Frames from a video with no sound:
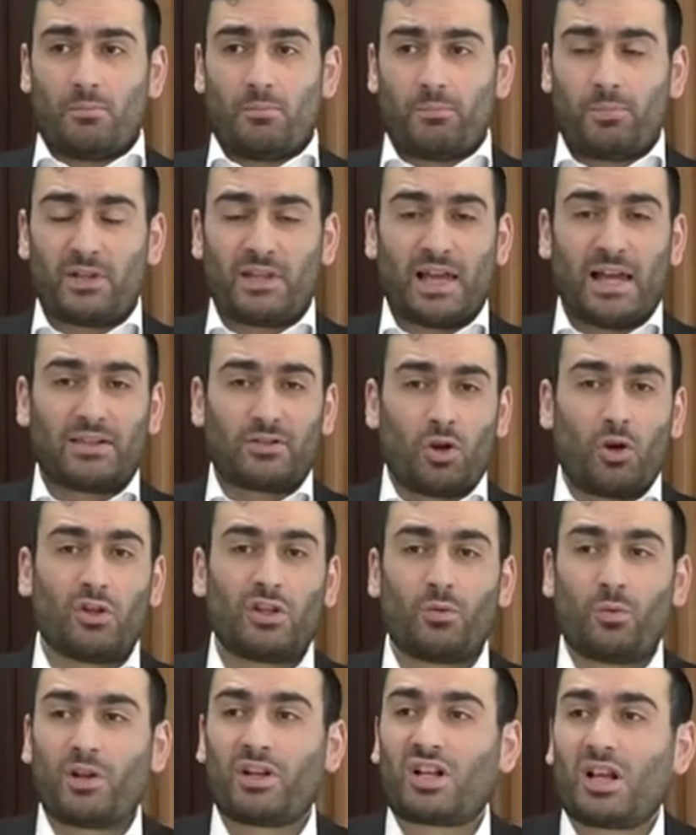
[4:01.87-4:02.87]
But that's
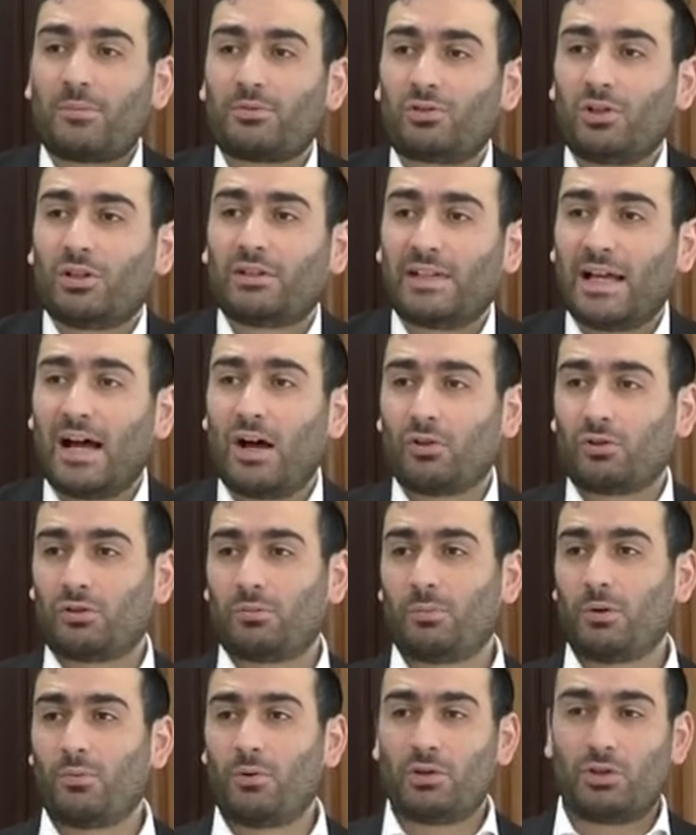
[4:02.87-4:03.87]
only when it comes to a
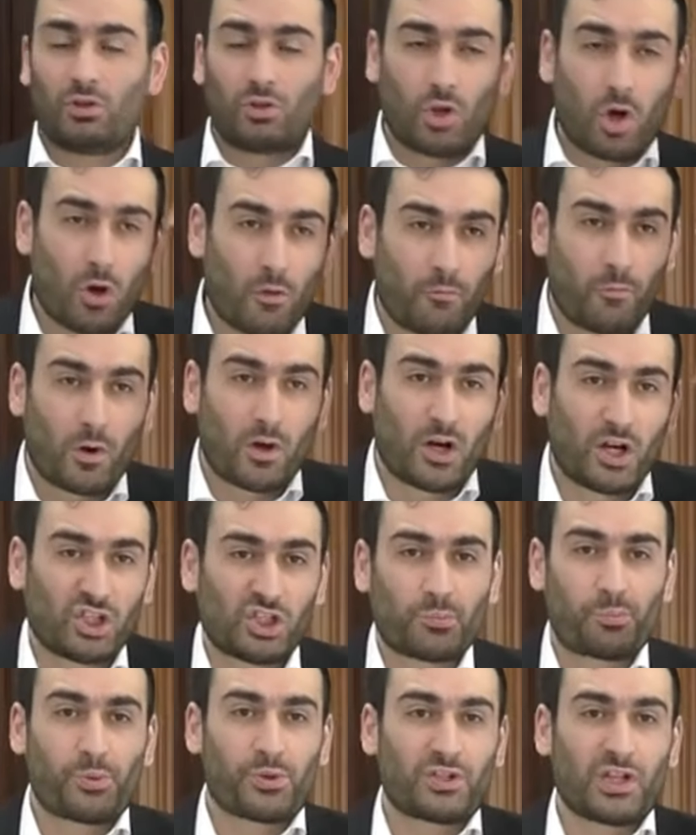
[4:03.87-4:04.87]
doubt. But when you know
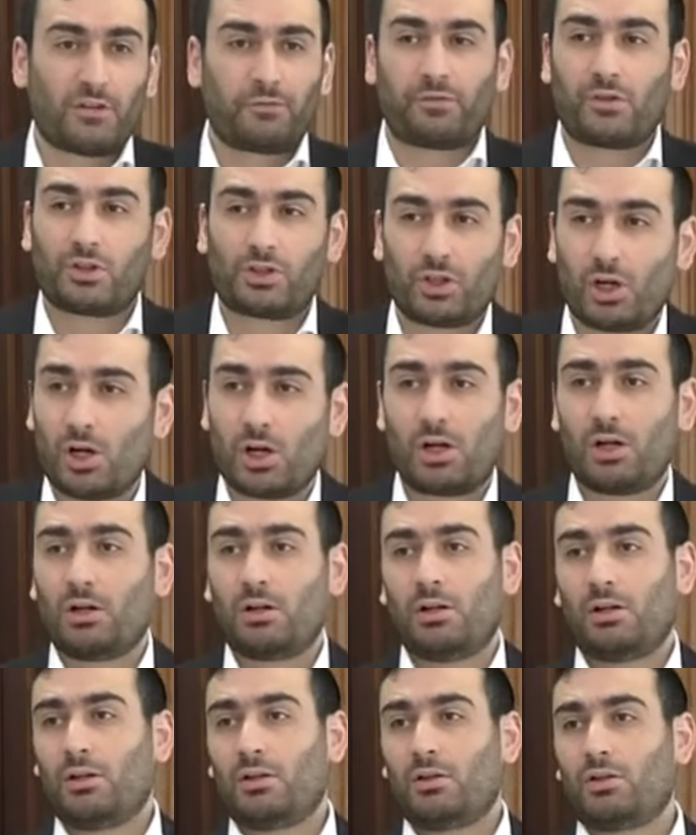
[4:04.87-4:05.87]
100% for sure,
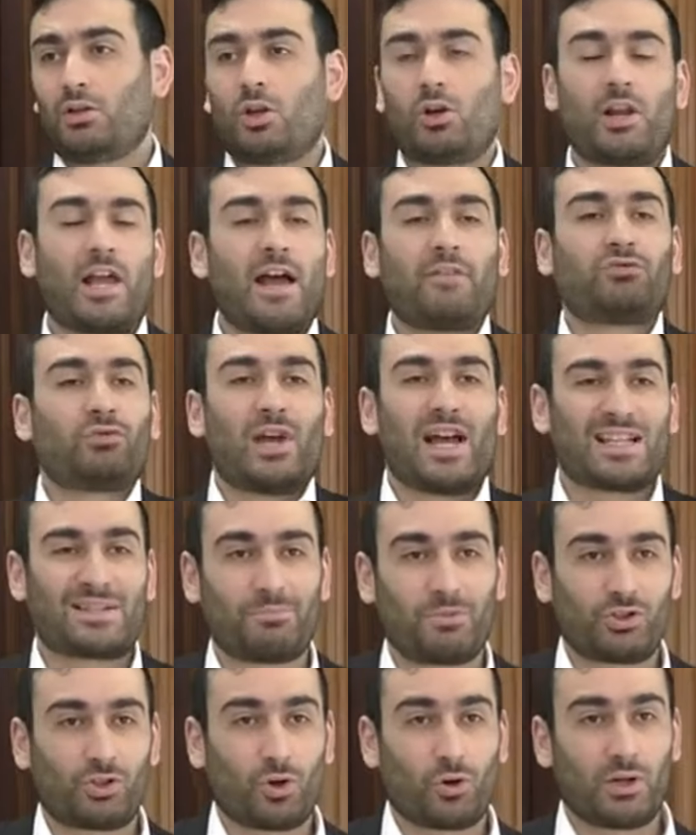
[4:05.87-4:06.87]
you don't have to ask
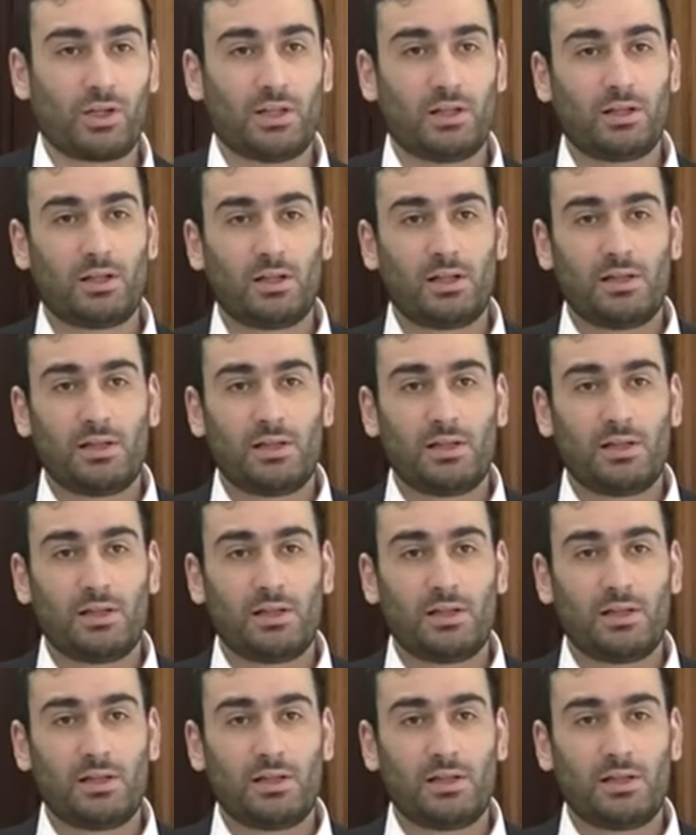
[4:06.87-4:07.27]
majority.